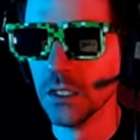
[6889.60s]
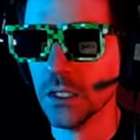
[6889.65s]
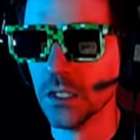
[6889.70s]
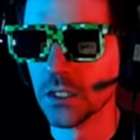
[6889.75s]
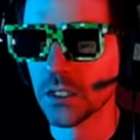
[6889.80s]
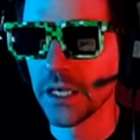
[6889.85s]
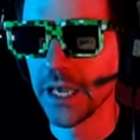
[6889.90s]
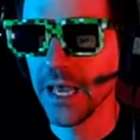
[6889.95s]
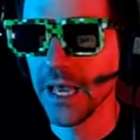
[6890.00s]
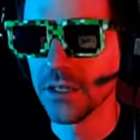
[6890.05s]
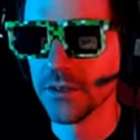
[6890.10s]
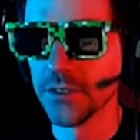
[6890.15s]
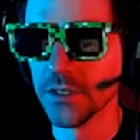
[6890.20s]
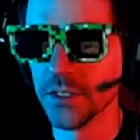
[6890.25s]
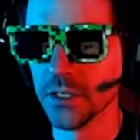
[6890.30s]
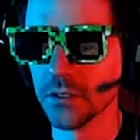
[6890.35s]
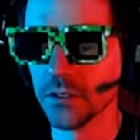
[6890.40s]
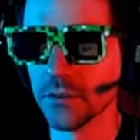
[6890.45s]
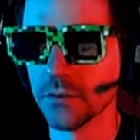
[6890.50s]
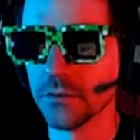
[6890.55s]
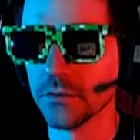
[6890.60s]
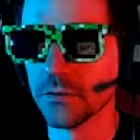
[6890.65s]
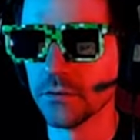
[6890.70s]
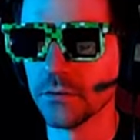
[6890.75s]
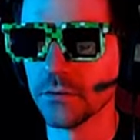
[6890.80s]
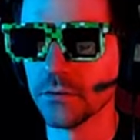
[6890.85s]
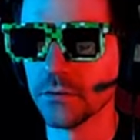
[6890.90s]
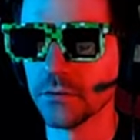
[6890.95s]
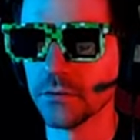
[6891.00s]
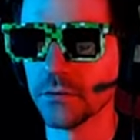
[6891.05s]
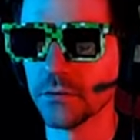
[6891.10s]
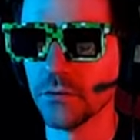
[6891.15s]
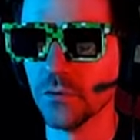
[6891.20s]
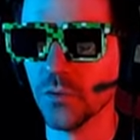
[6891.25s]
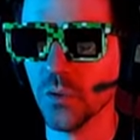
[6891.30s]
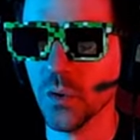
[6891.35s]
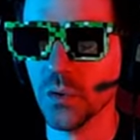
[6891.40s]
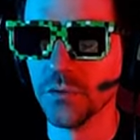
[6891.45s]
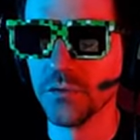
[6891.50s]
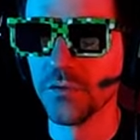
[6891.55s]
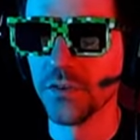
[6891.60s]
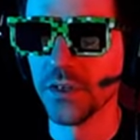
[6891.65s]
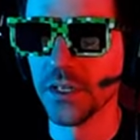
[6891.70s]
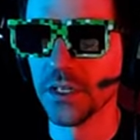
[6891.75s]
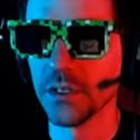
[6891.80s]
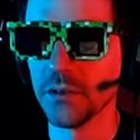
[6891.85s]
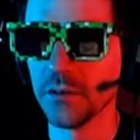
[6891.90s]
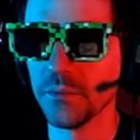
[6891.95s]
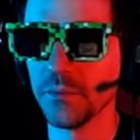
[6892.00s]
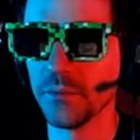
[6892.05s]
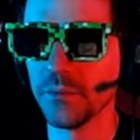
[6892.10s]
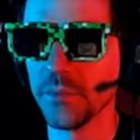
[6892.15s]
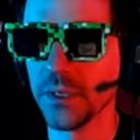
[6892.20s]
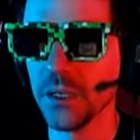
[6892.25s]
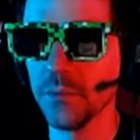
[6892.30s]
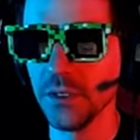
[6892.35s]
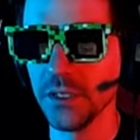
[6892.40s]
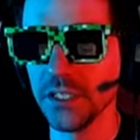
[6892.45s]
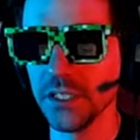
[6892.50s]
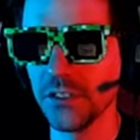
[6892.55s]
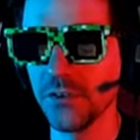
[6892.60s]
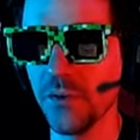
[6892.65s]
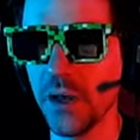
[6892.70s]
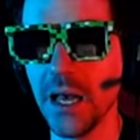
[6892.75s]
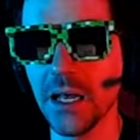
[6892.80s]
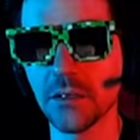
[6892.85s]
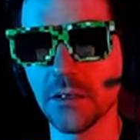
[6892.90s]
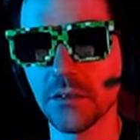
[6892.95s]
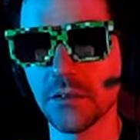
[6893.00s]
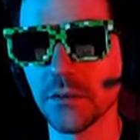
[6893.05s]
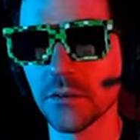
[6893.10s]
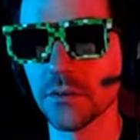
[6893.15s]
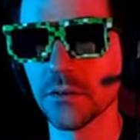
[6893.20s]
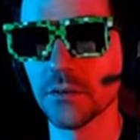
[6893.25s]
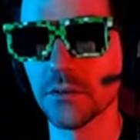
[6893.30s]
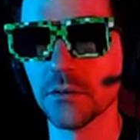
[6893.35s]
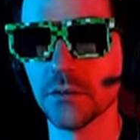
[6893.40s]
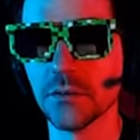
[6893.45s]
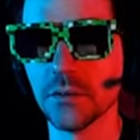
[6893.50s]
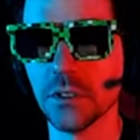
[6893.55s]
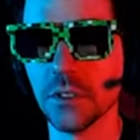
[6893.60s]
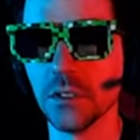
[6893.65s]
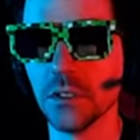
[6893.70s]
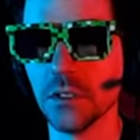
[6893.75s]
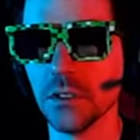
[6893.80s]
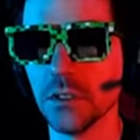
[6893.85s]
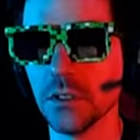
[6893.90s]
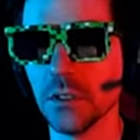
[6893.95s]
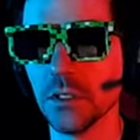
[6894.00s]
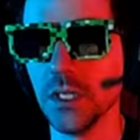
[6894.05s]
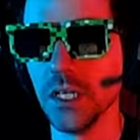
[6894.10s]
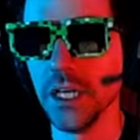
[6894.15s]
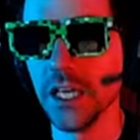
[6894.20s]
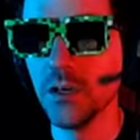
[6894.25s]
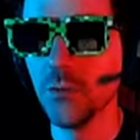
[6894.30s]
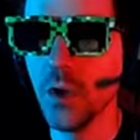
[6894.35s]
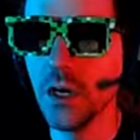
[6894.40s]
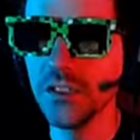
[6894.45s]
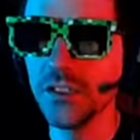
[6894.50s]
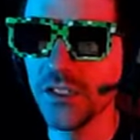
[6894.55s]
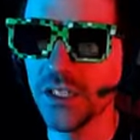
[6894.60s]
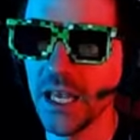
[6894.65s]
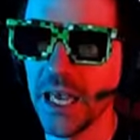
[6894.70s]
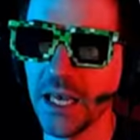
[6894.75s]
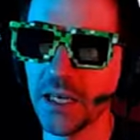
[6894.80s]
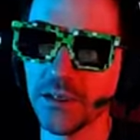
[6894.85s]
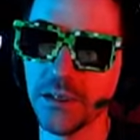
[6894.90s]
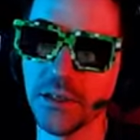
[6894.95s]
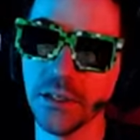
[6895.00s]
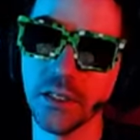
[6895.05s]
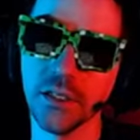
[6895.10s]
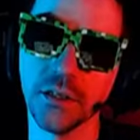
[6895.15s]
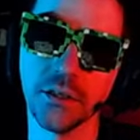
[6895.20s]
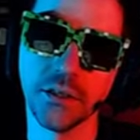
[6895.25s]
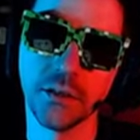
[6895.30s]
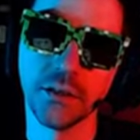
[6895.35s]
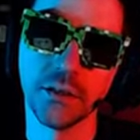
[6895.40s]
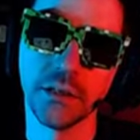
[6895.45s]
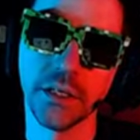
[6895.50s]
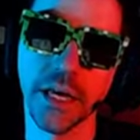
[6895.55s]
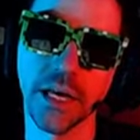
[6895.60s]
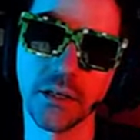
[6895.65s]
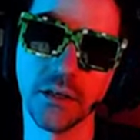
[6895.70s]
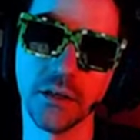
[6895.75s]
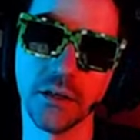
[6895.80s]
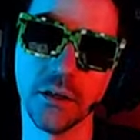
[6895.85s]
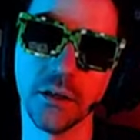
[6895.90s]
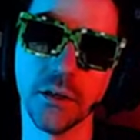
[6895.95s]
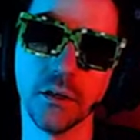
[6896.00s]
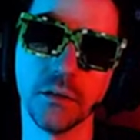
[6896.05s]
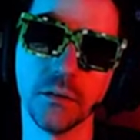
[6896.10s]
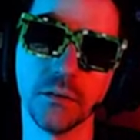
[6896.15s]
Candy. Won't fit. Pebbler gets whacked. It was Candy. Heck yeah.